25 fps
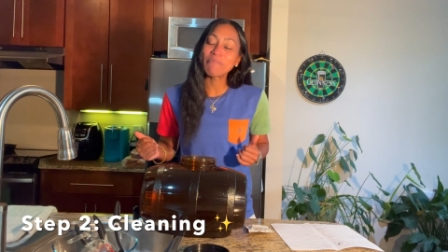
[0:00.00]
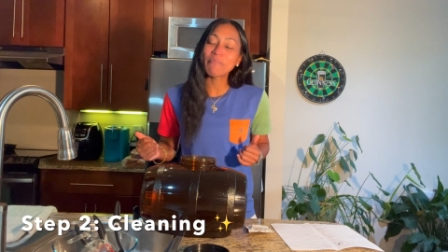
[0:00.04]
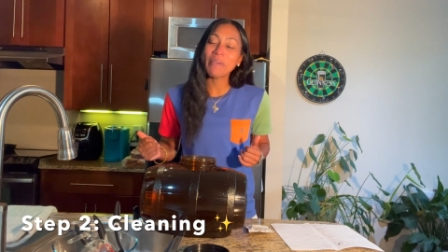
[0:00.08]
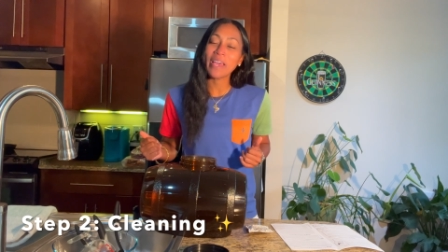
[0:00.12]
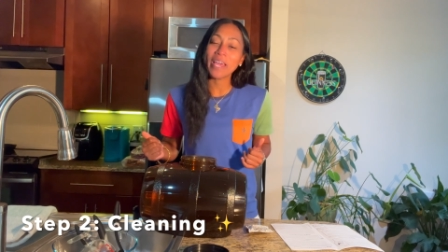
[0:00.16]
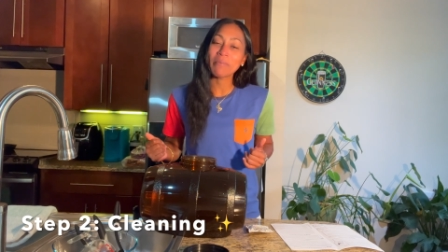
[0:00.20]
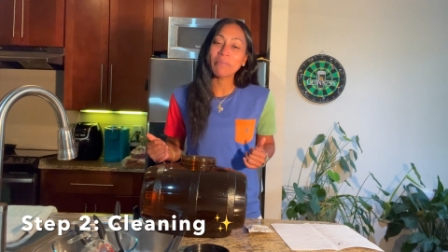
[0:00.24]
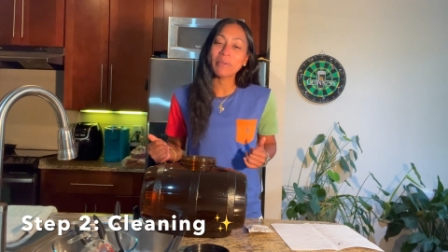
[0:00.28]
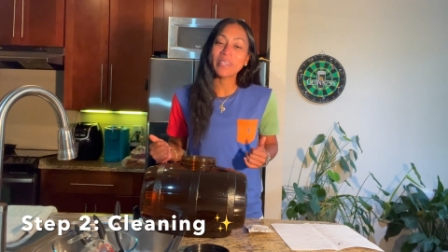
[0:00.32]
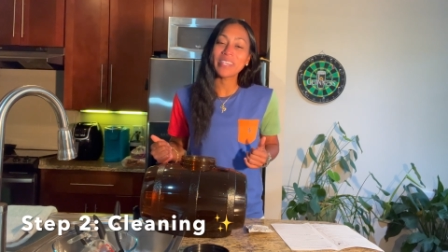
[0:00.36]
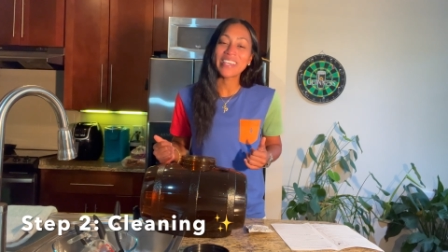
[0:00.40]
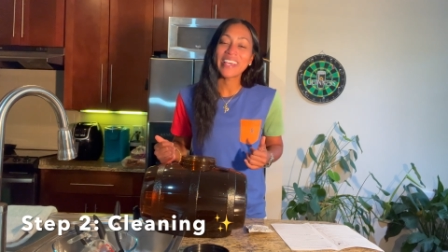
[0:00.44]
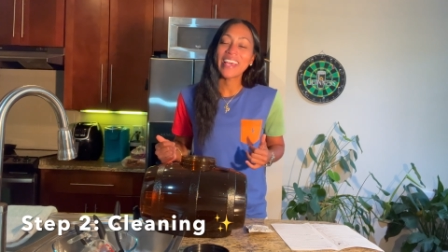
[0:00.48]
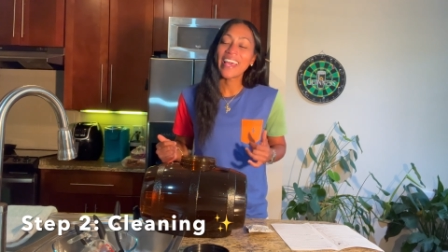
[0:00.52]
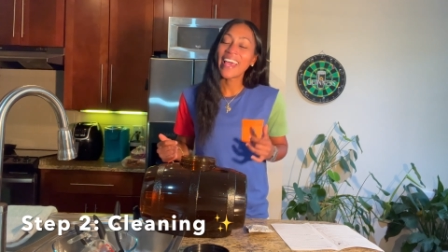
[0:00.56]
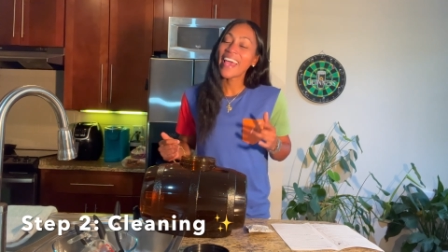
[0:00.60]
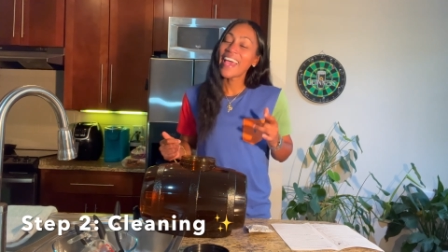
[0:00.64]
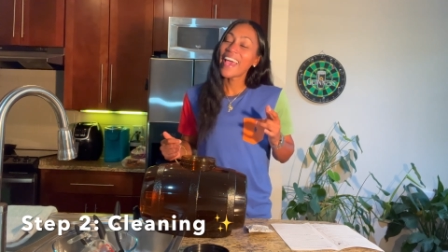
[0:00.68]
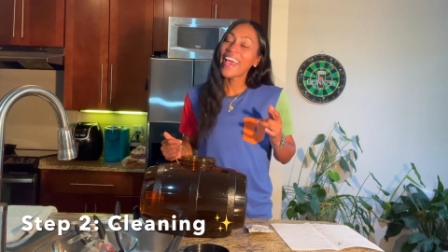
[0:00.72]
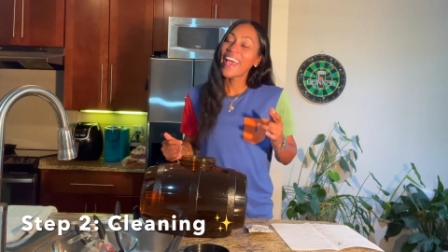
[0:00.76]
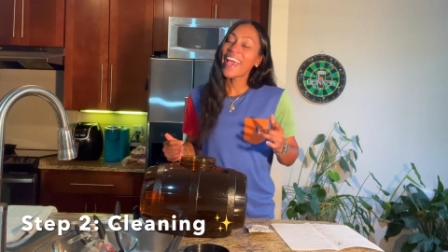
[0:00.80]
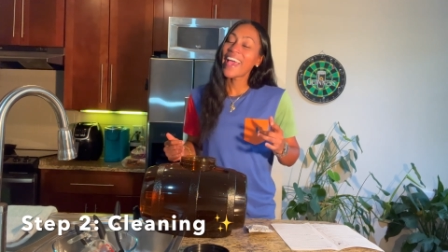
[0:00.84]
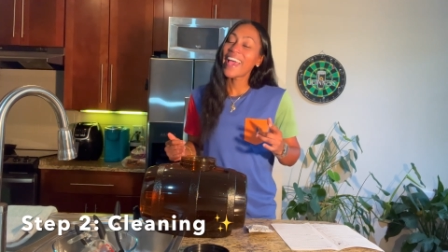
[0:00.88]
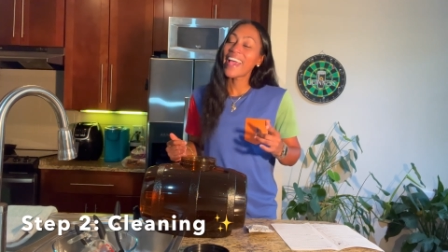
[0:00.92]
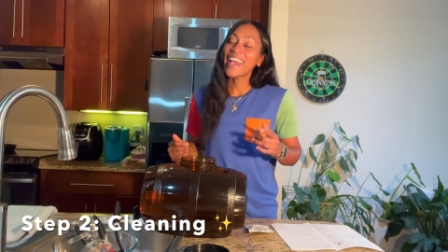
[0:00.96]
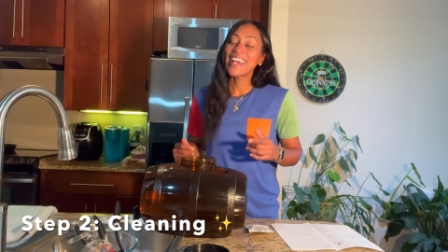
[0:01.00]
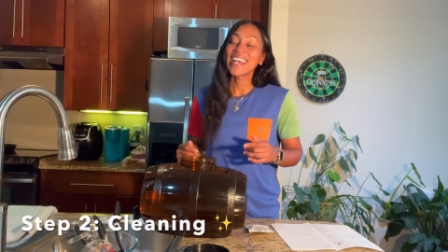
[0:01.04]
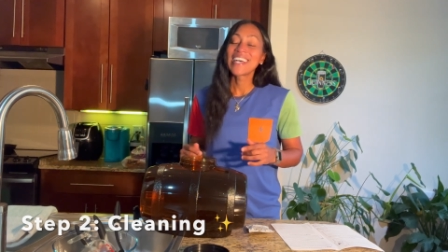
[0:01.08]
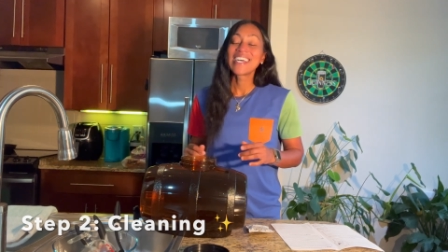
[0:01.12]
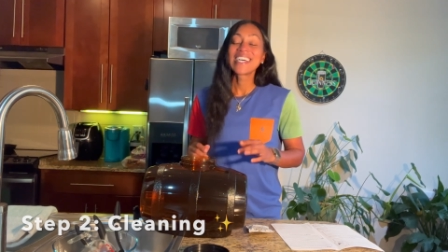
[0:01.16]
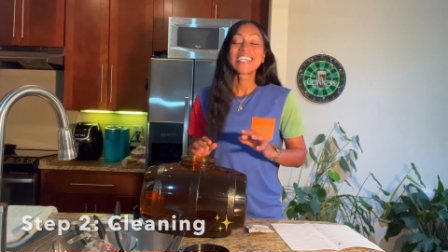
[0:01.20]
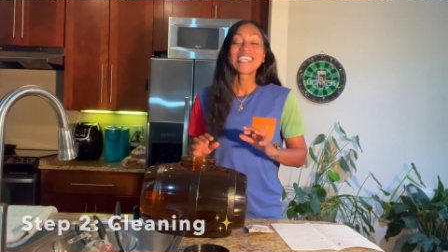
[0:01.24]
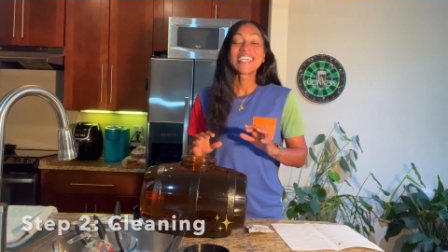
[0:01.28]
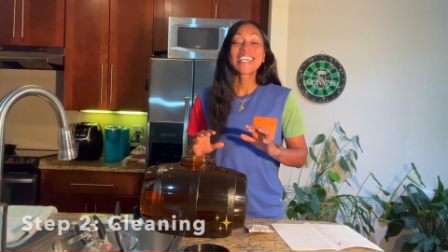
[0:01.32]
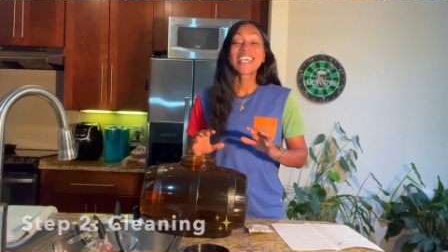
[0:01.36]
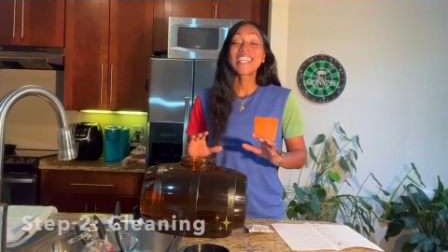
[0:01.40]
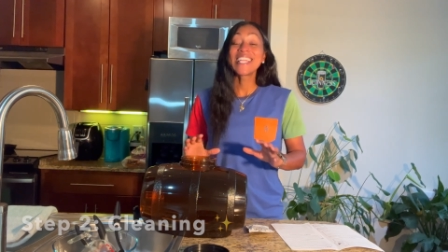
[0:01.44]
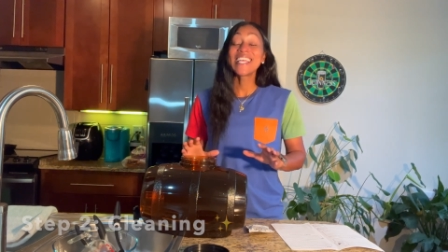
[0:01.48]
baby. Hey,
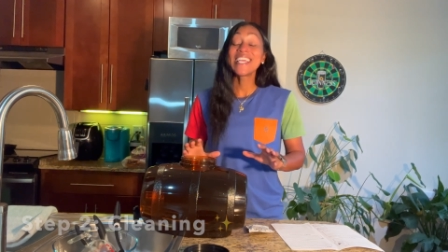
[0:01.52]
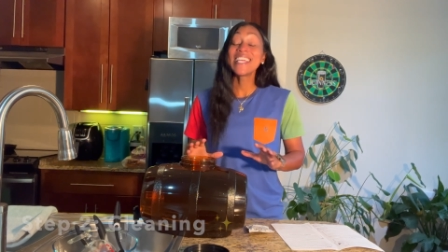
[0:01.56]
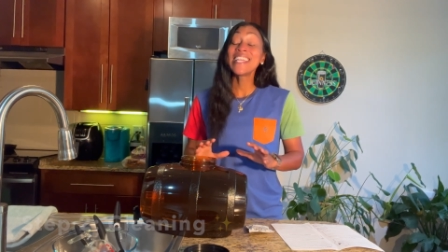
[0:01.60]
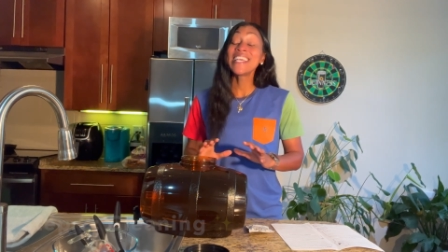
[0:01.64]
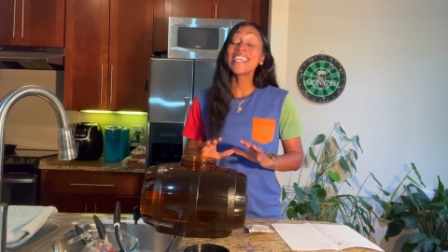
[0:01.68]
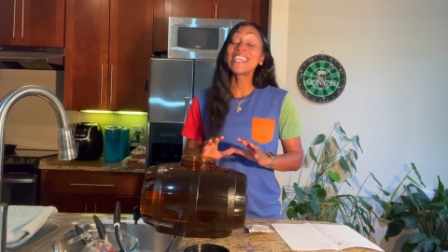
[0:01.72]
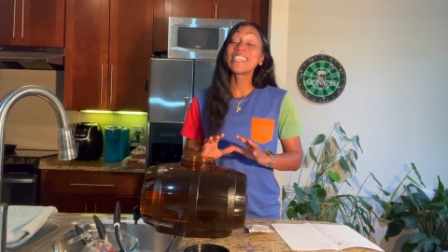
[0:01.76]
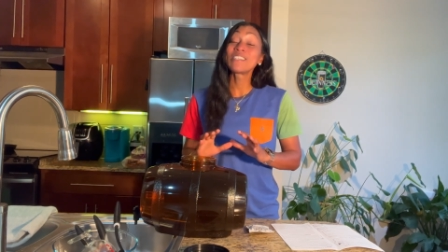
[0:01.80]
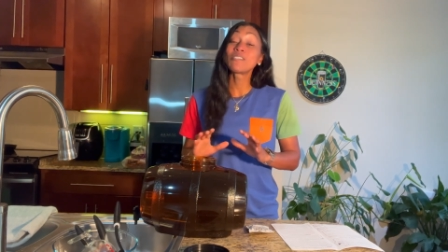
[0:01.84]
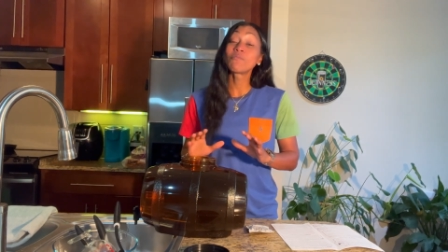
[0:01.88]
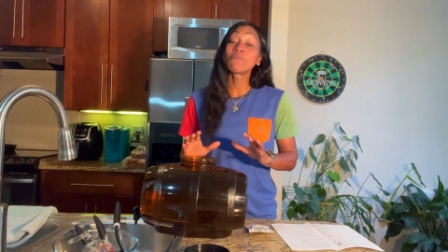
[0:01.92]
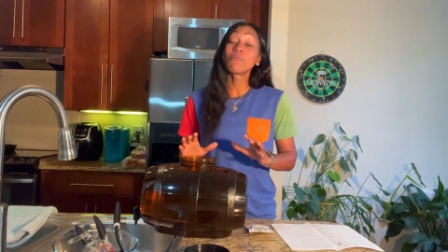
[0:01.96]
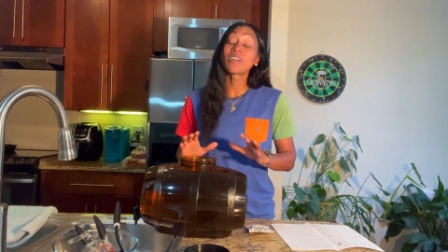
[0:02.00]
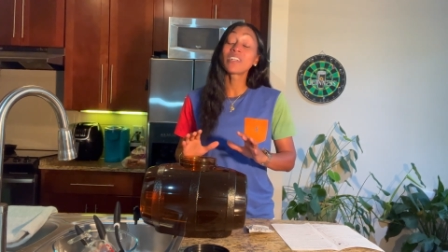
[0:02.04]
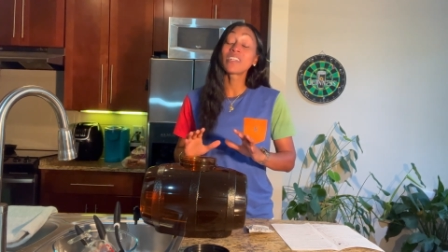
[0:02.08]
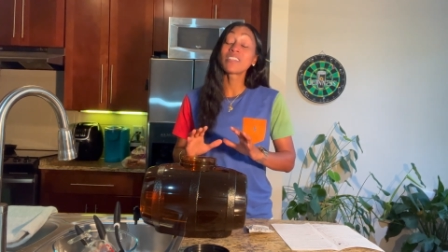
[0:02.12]
cleaning is one